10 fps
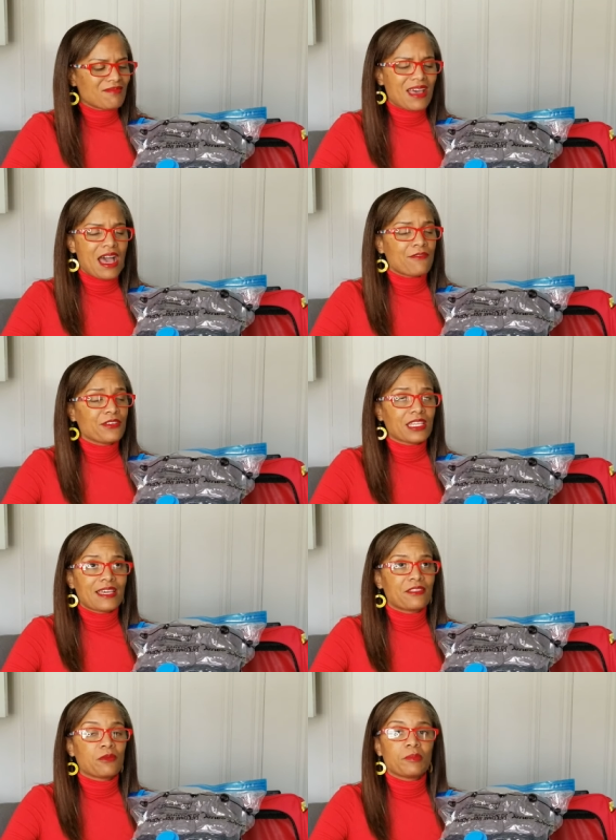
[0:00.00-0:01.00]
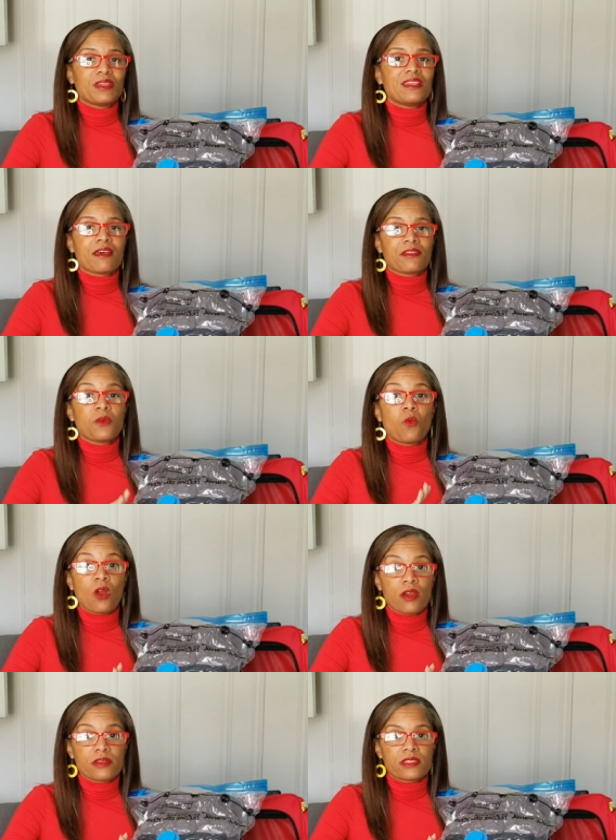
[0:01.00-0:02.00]
I feel like there would be nothing
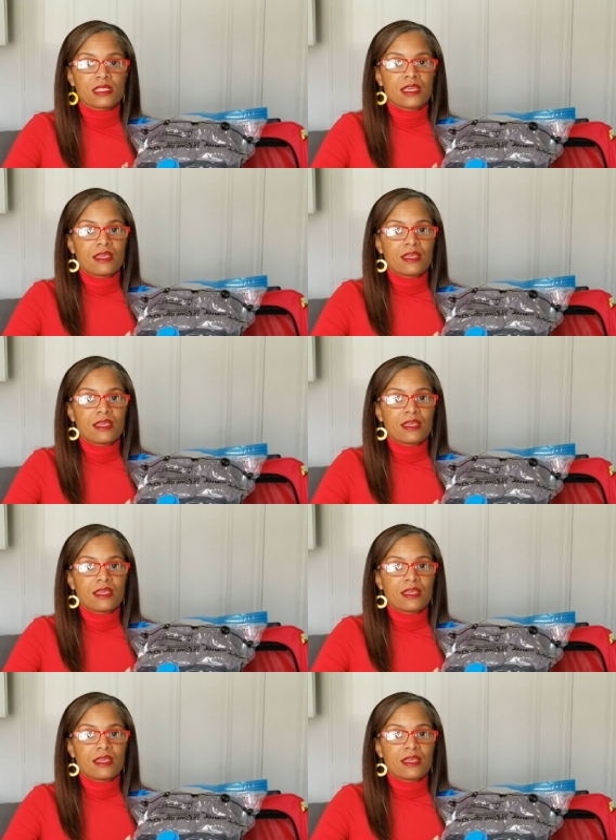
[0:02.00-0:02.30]
worse